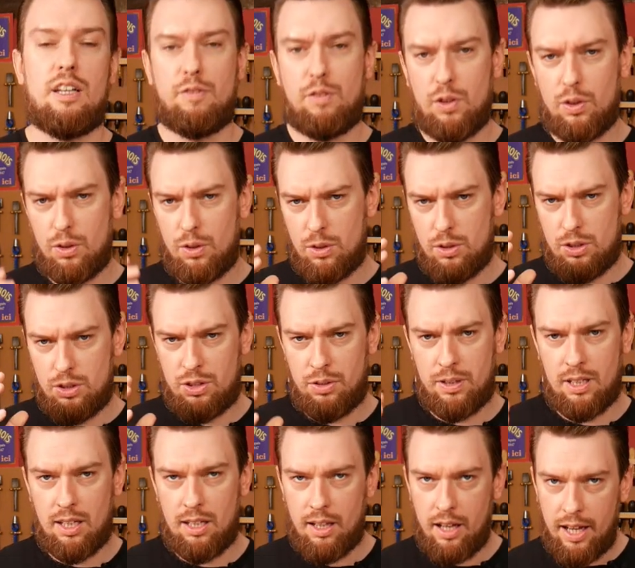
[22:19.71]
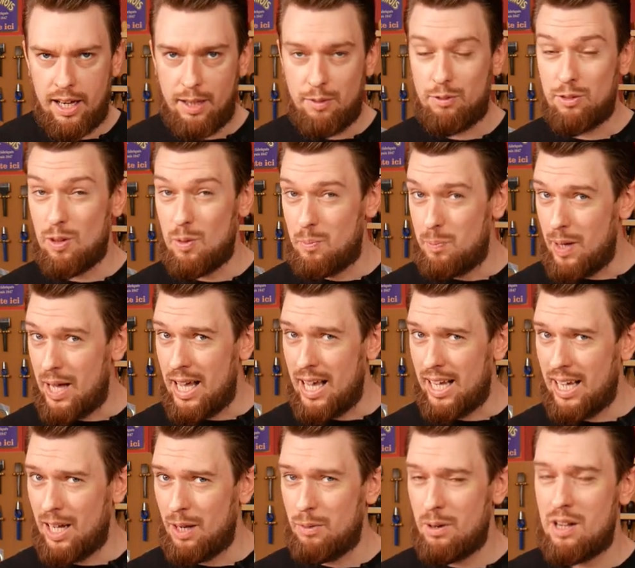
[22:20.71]
If you're doing a lining for a
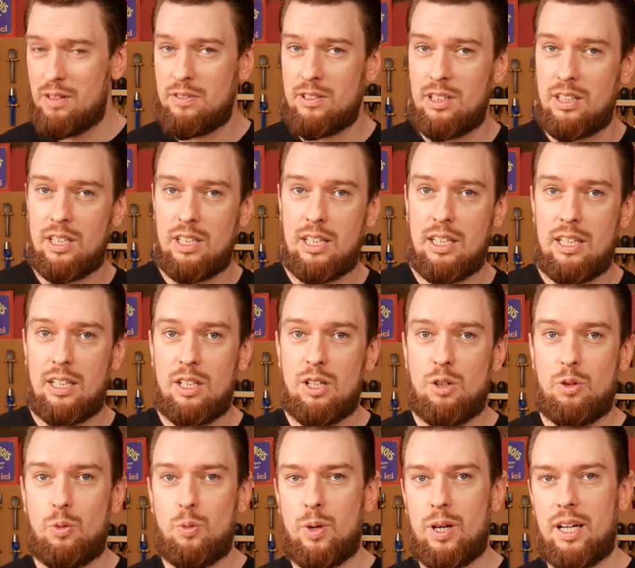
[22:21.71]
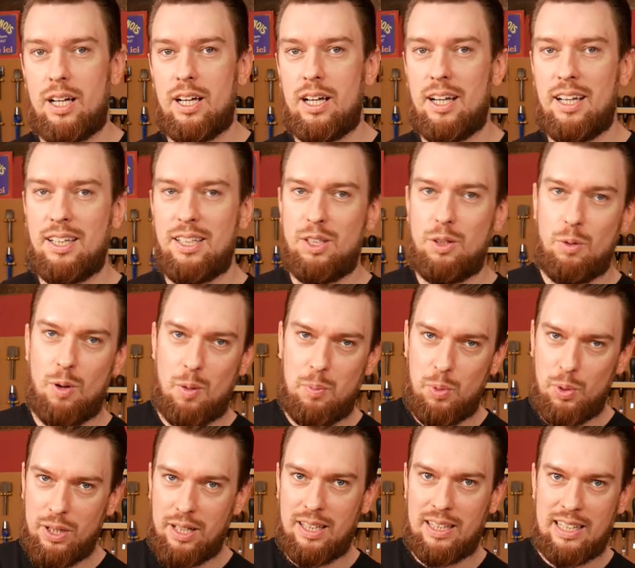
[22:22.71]
bag, however, where you are
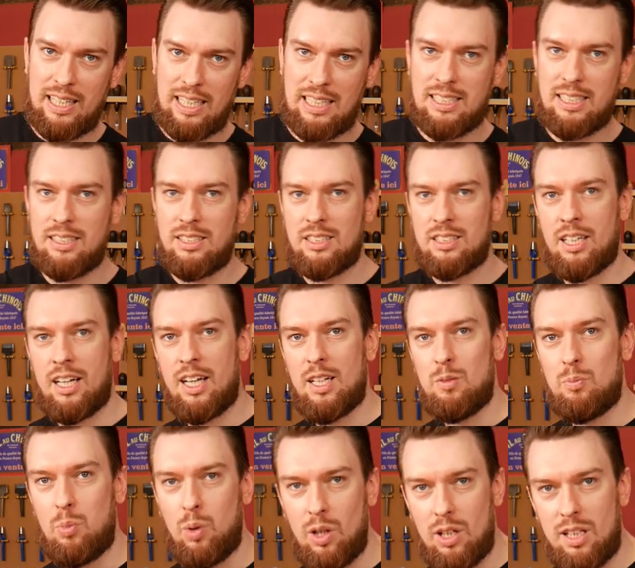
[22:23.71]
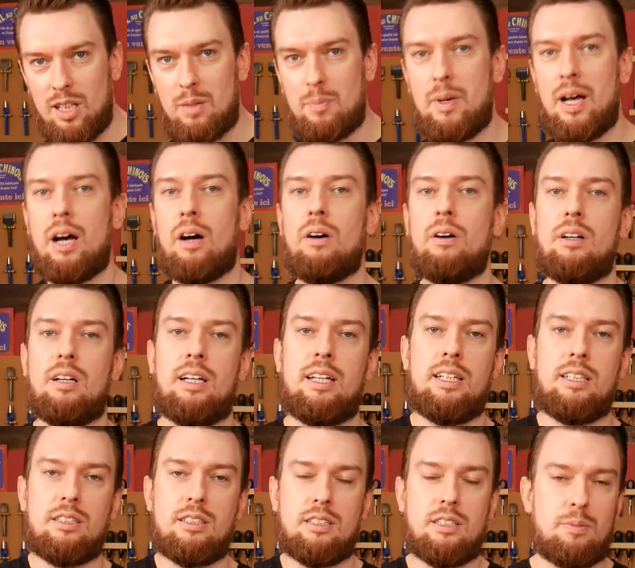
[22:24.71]
putting things inside and pulling them out
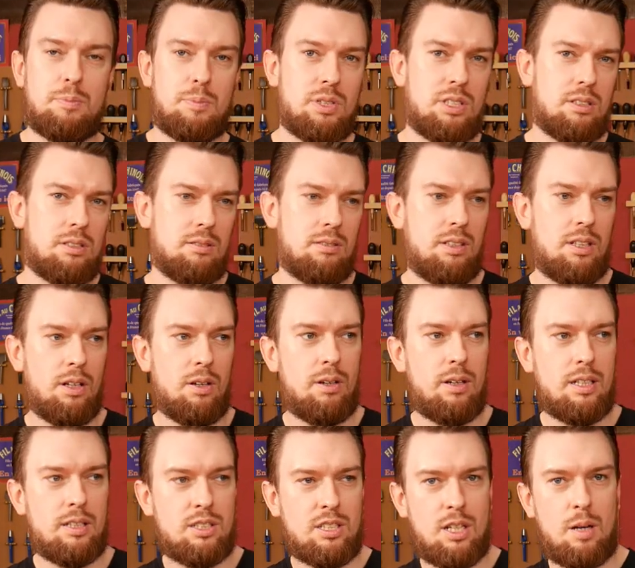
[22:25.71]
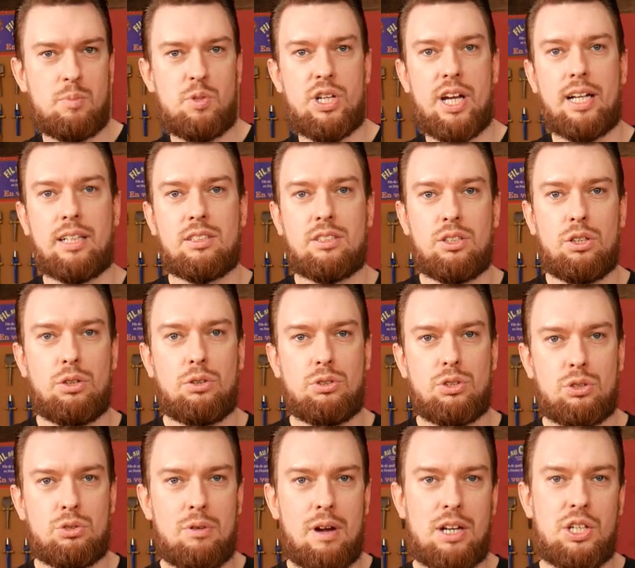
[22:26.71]
and it's, you know, it's subject to
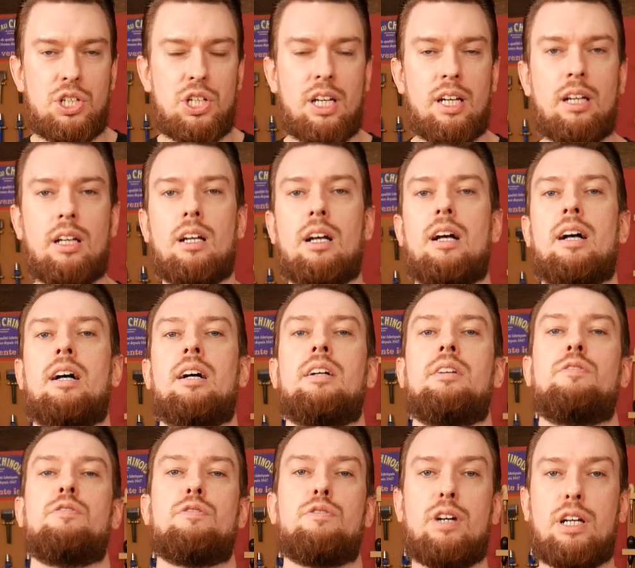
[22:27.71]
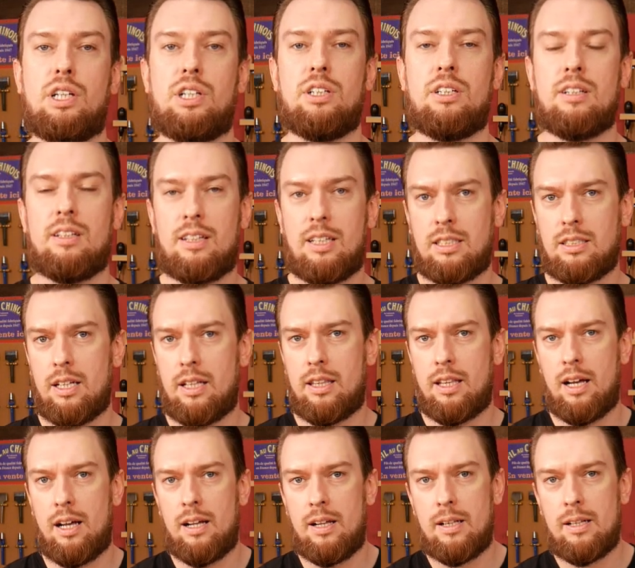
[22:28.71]
stretching and friction and things like
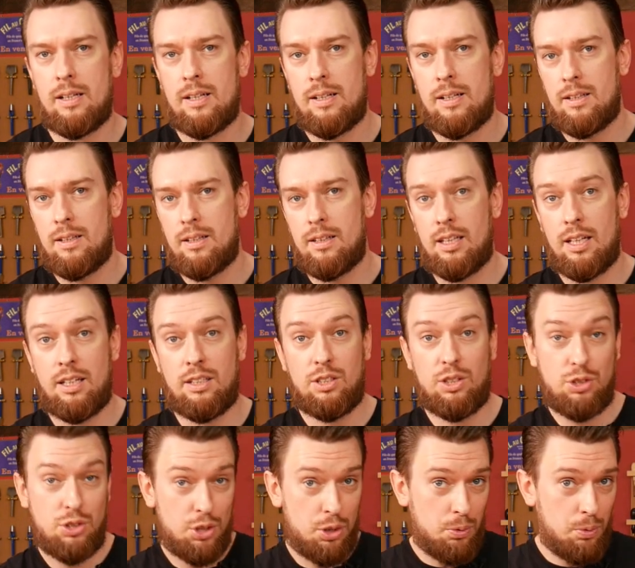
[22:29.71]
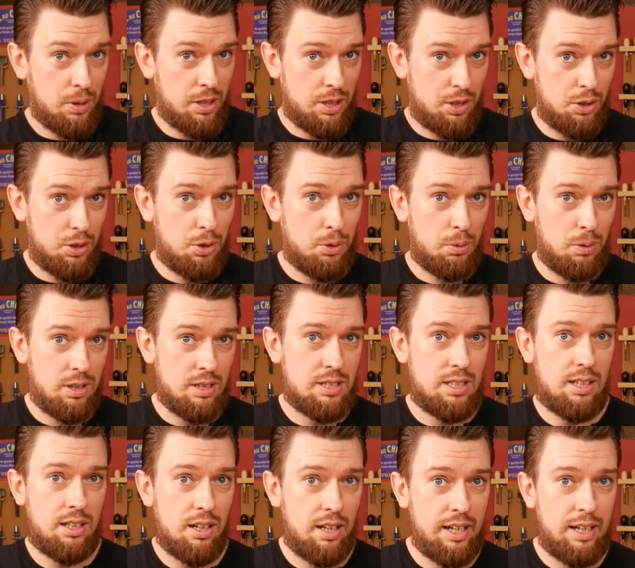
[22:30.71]
that, then you do want a good
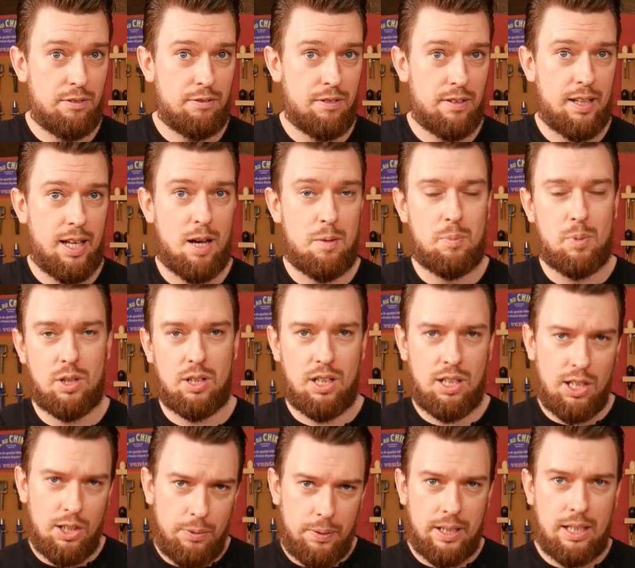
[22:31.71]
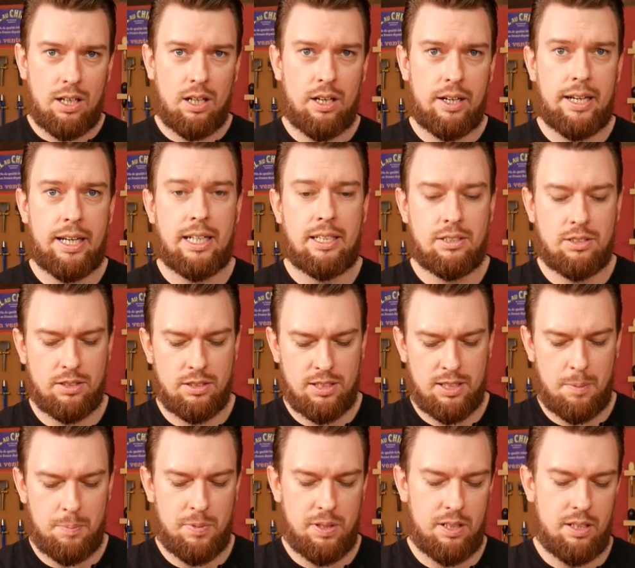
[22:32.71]
quality lining for that. But gluing linings on
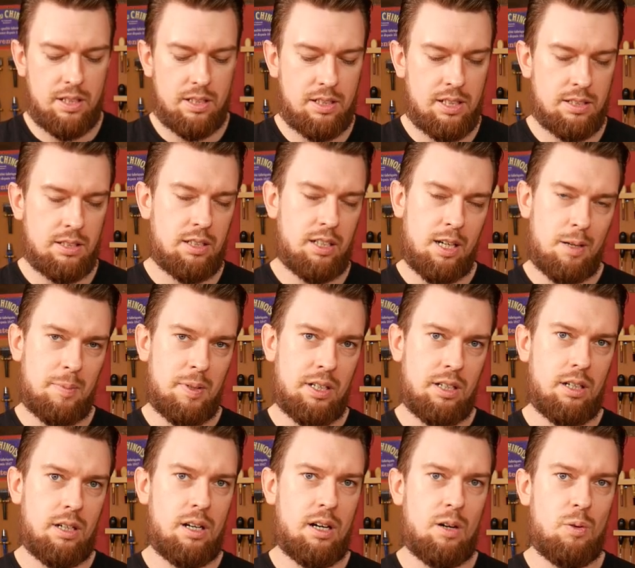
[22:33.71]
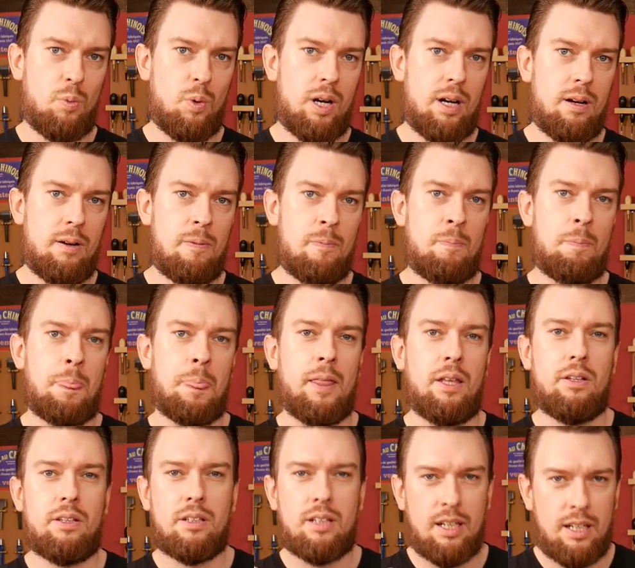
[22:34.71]
something that doesn't come under high wear,
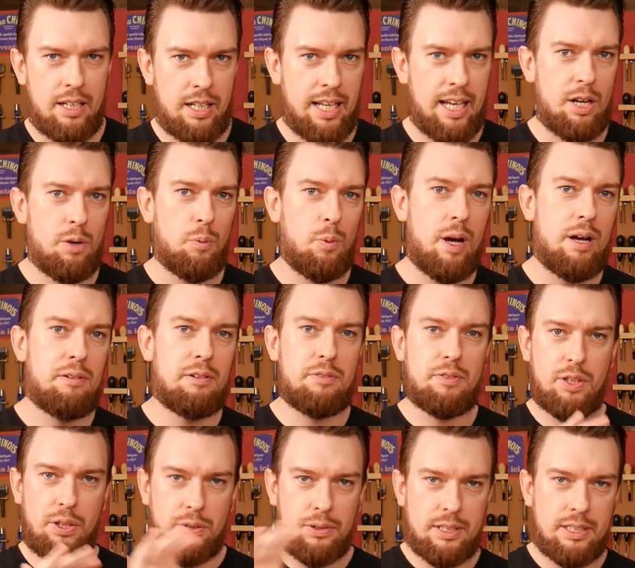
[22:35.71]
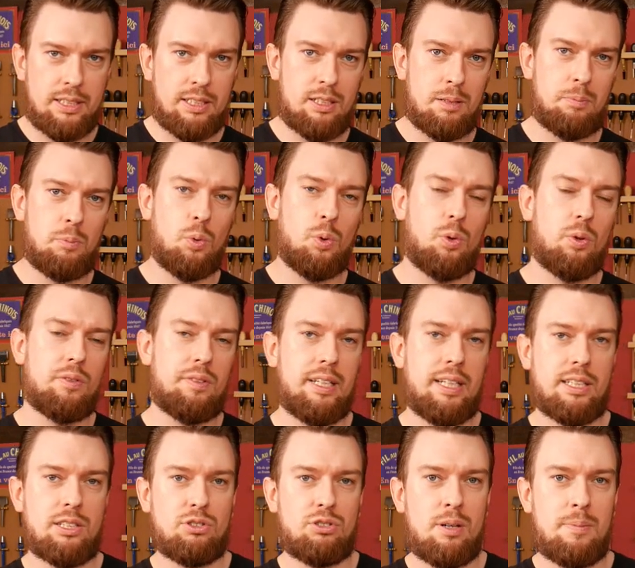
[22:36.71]
you can kind of get away with using some more of
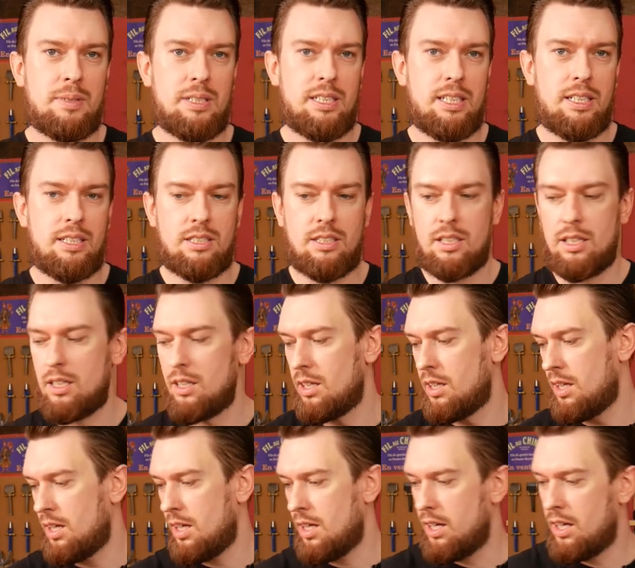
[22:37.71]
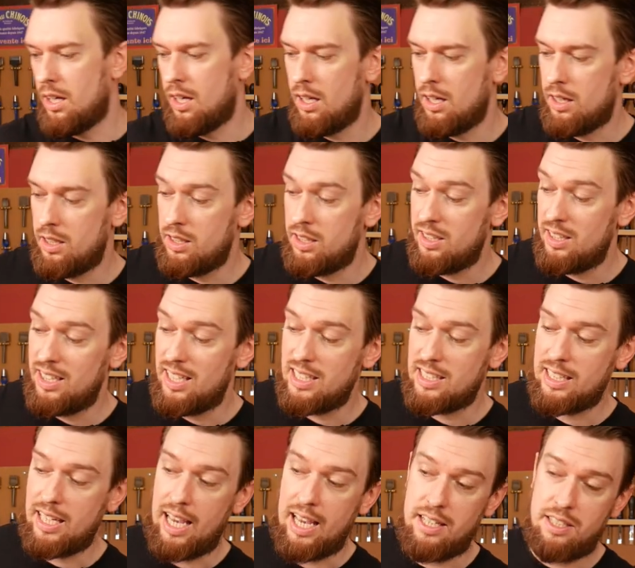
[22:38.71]
the extremities, uh, and in
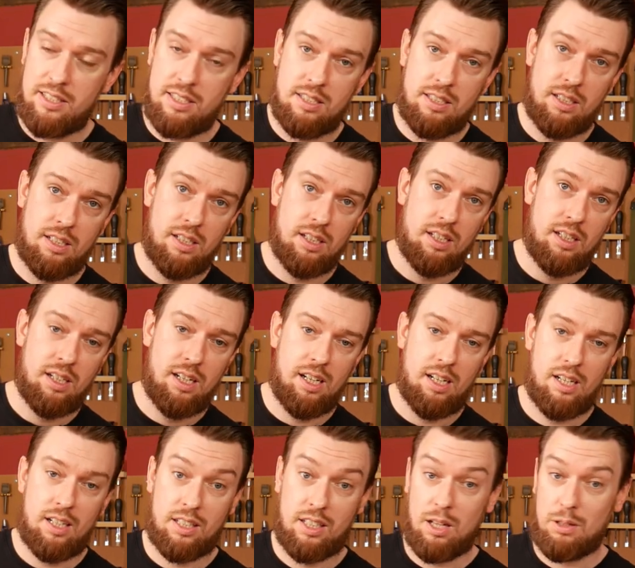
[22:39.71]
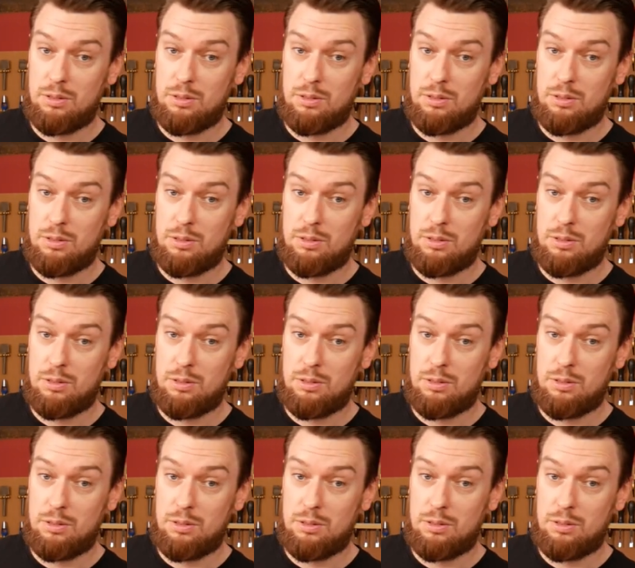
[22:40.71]
this case, uh,